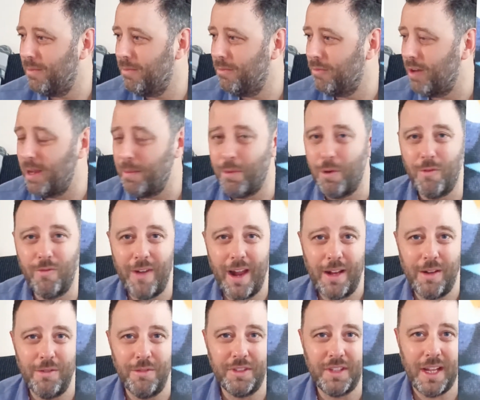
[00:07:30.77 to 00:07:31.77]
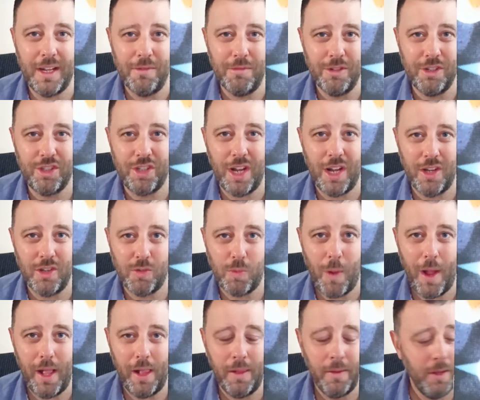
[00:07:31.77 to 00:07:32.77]
Reborn Records, they always charge
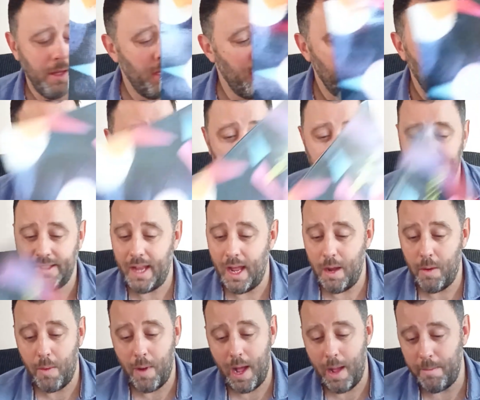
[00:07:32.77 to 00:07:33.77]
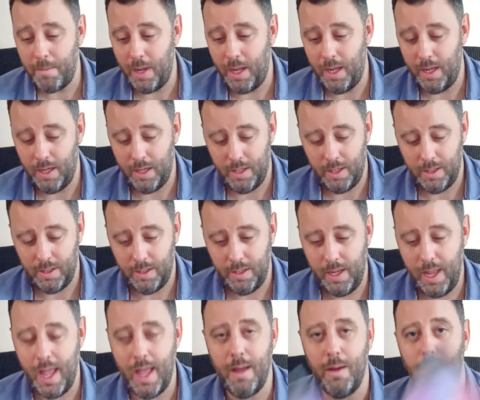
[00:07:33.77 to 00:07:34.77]
well. So,
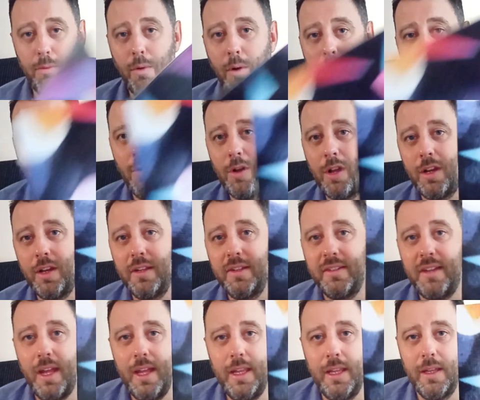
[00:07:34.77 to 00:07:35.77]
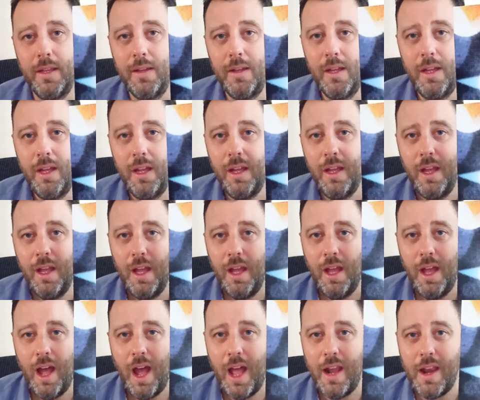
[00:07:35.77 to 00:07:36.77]
yeah, what more can I say?
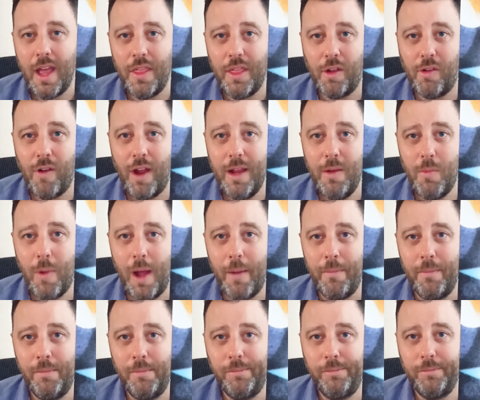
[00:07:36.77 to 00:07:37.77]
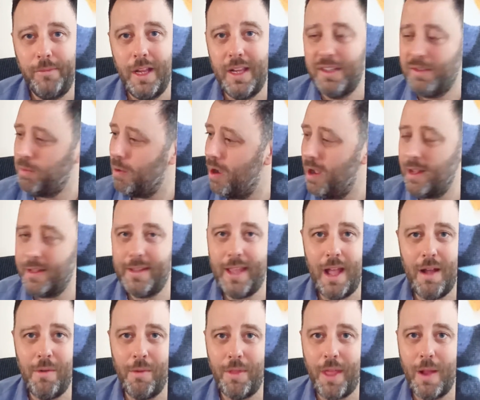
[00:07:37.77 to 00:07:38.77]
Another great one. It's worked
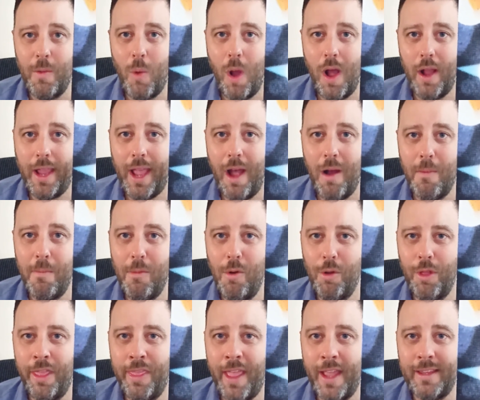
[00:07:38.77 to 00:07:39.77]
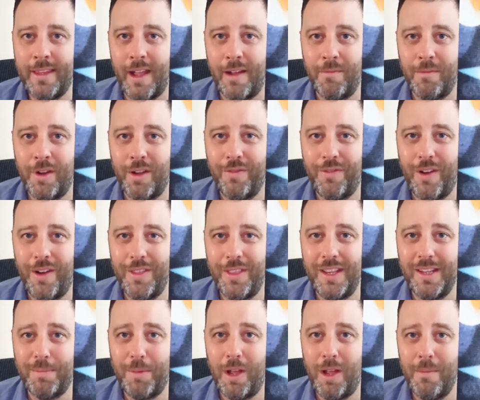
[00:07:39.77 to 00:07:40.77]
out. They work out more than they don't, I find,
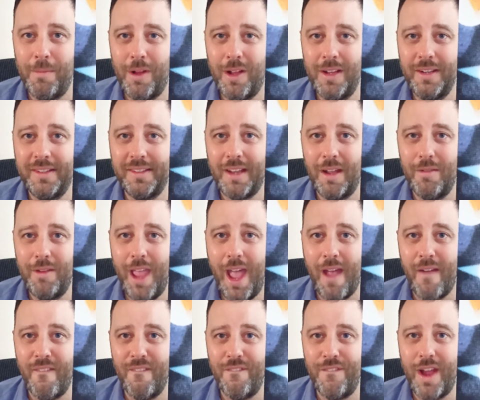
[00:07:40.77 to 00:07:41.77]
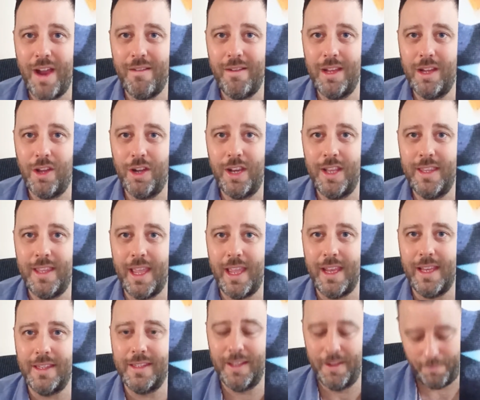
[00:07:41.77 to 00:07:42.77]
these blind buys. So, yeah, very good indeed.